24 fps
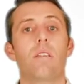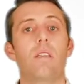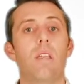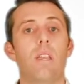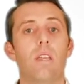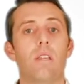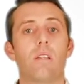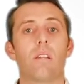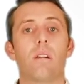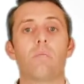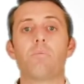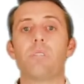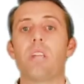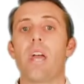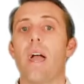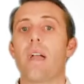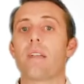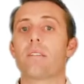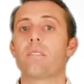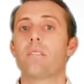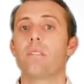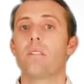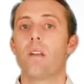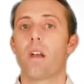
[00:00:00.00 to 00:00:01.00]
an income
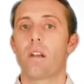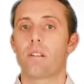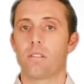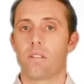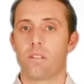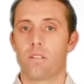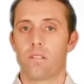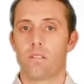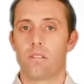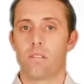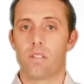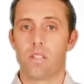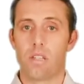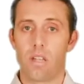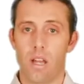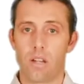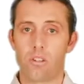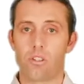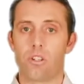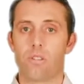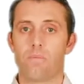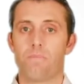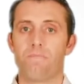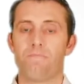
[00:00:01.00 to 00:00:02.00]
tax
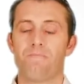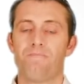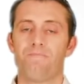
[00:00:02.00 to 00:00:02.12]
deduction.